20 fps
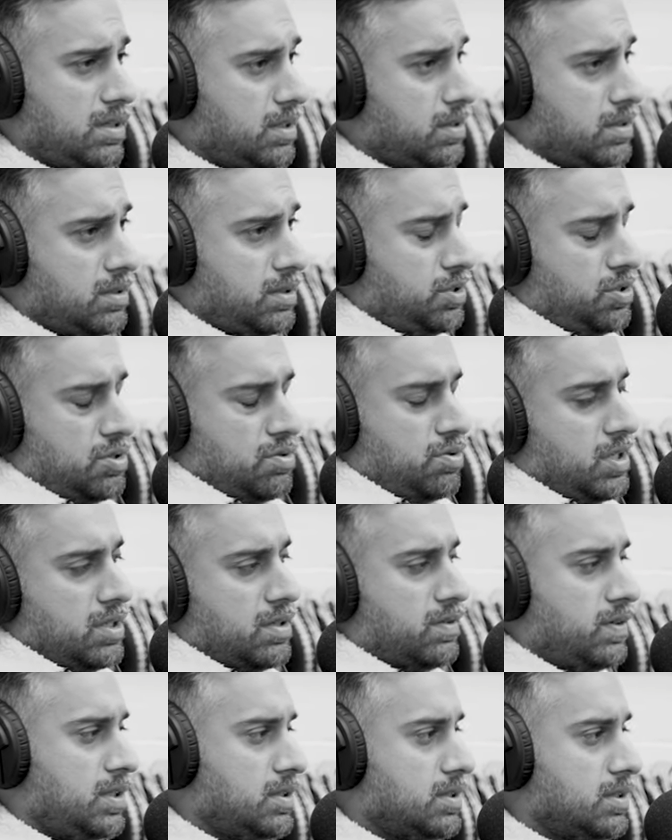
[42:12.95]
You don't need a
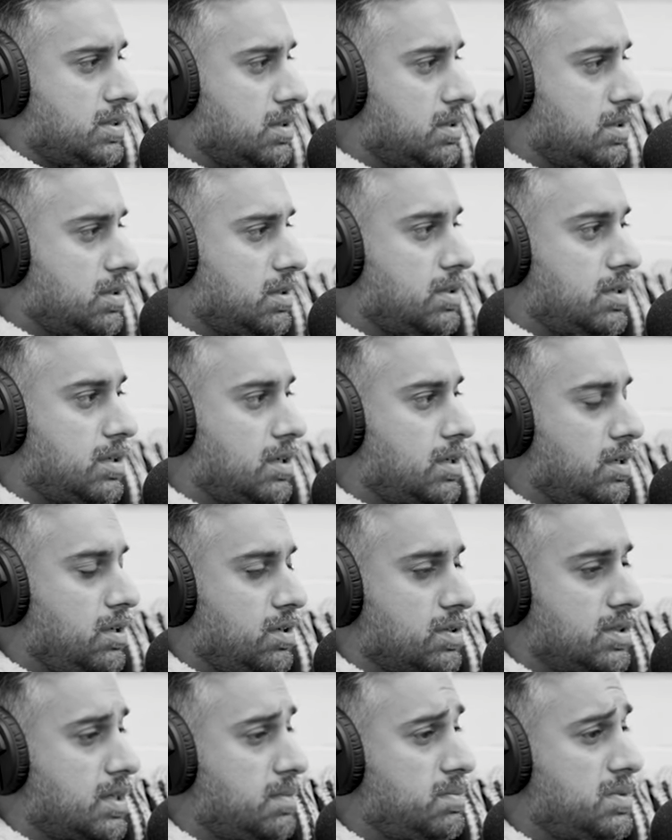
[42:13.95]
reason. You
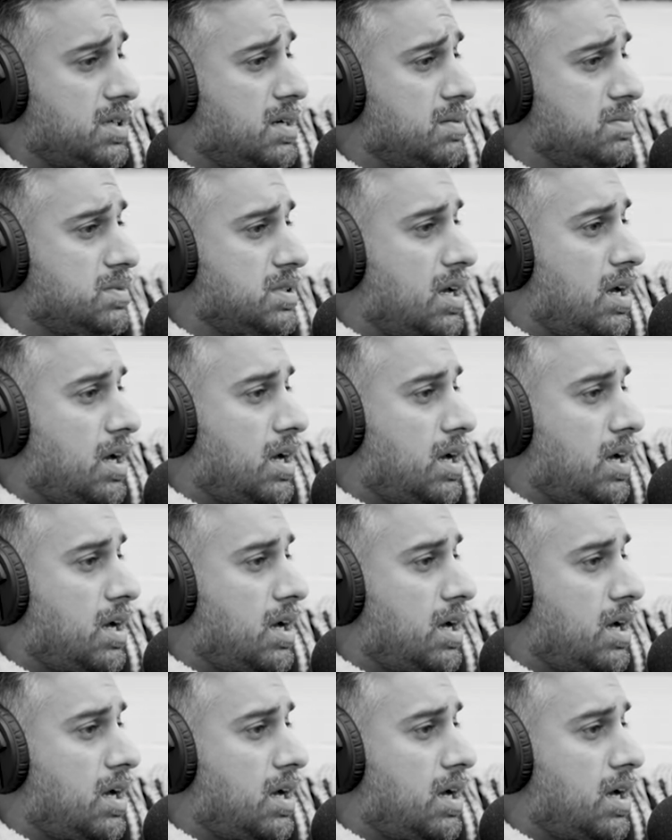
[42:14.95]
know, sometimes